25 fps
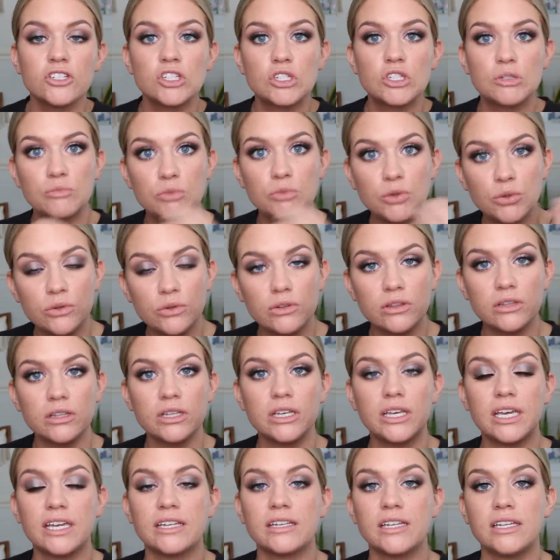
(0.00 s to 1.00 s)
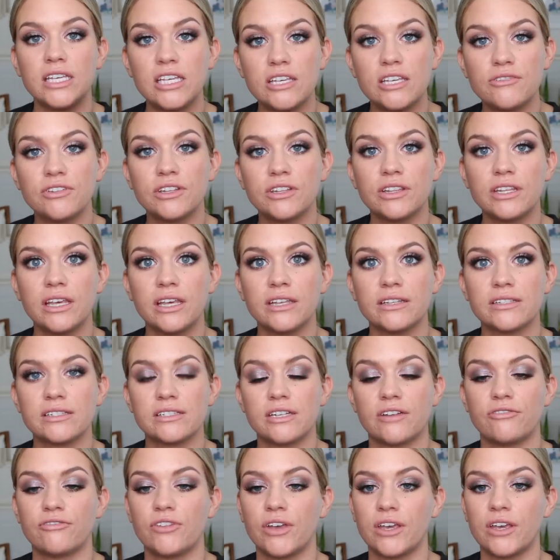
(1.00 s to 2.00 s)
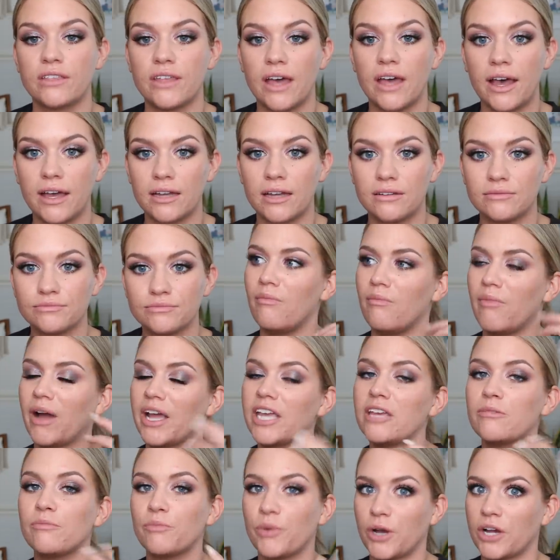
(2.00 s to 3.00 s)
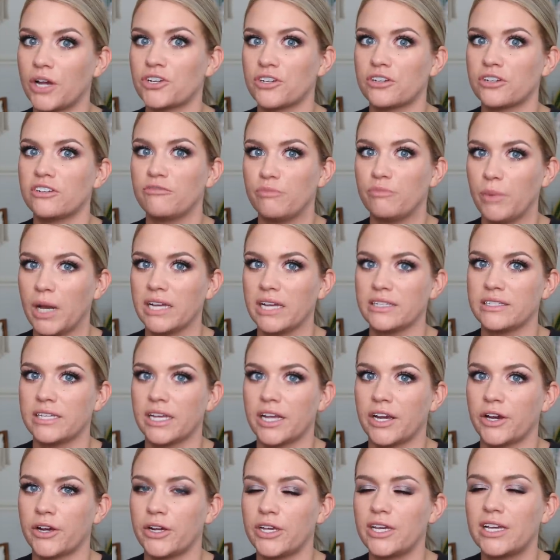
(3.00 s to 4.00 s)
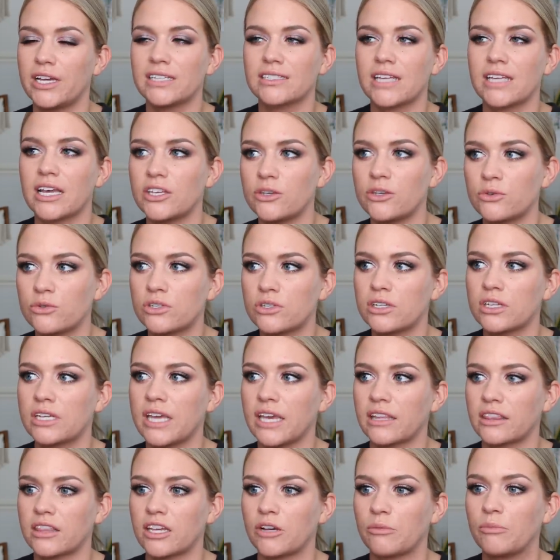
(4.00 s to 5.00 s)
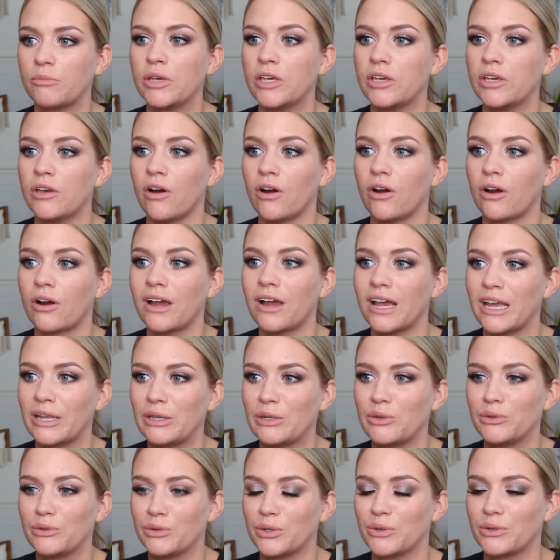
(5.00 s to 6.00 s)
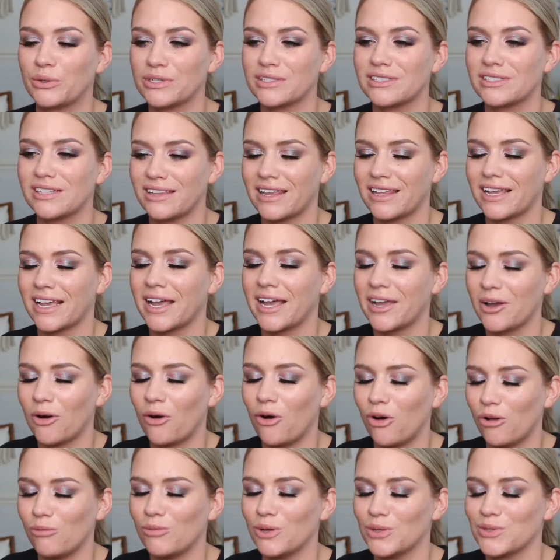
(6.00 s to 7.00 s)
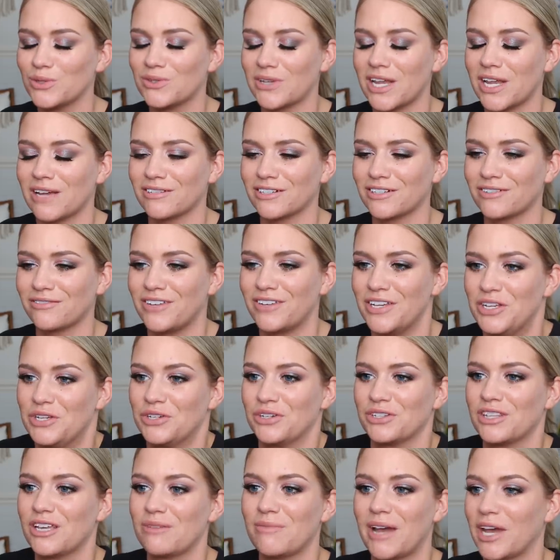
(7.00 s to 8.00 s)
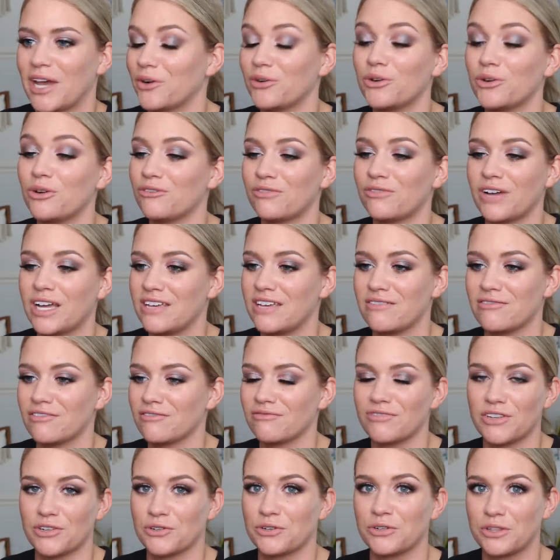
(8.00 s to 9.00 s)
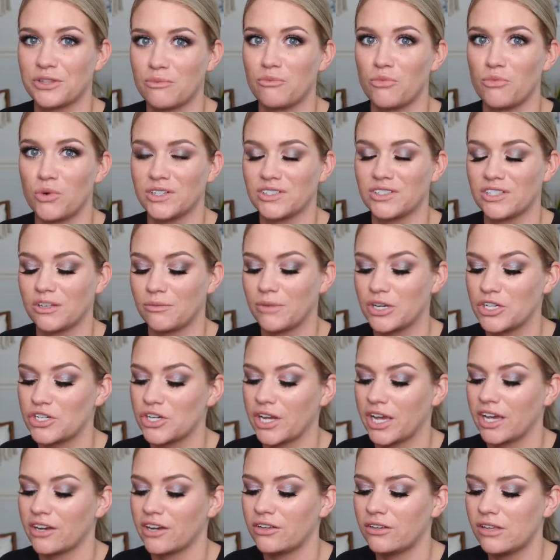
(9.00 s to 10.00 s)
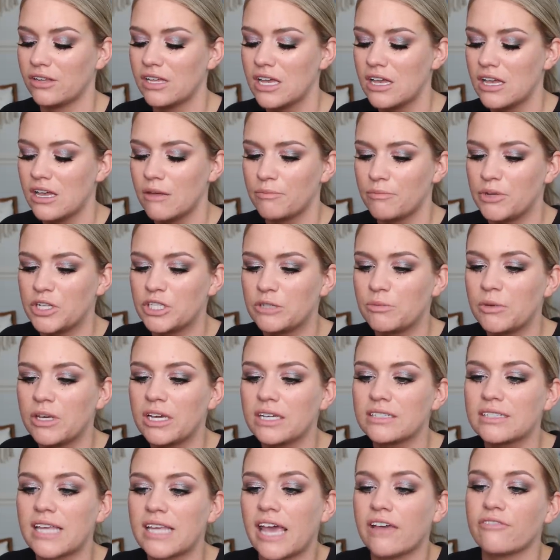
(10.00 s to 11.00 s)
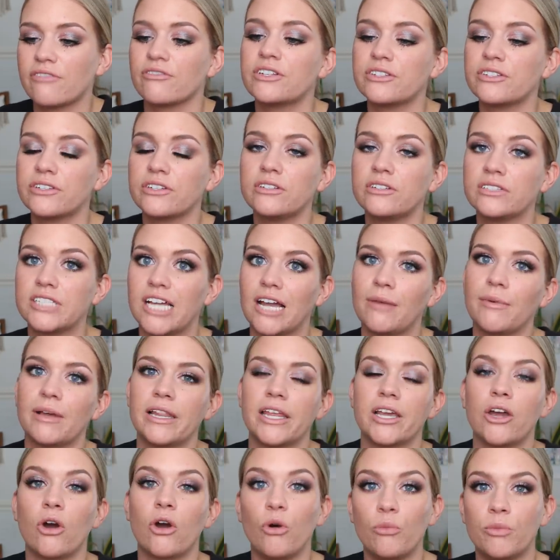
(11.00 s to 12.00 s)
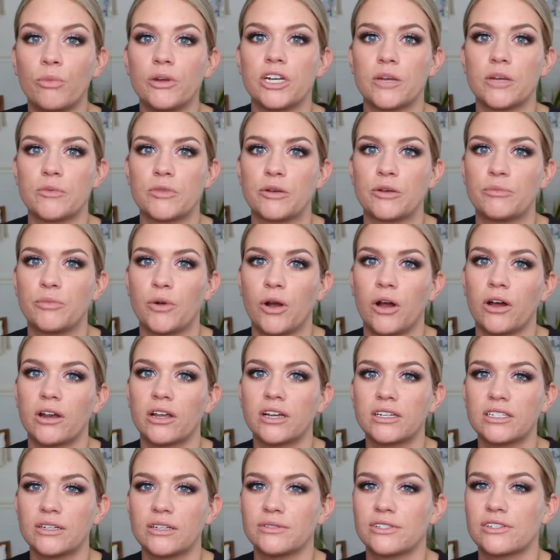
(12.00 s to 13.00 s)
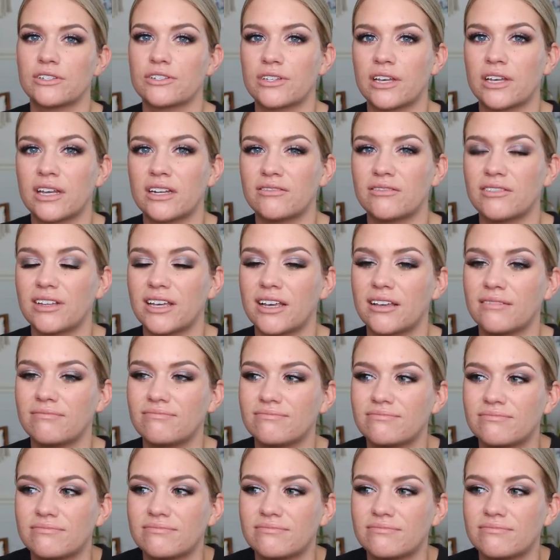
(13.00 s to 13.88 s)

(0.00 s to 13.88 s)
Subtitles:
smoothly and evenly and stuff like that. My impression of Buy Terry, because I used to get their PR and you'll notice that like I almost never featured them. I don't know if I even featured them once on my channel, but it's because every single time I like opened up their product, I was just kind of like,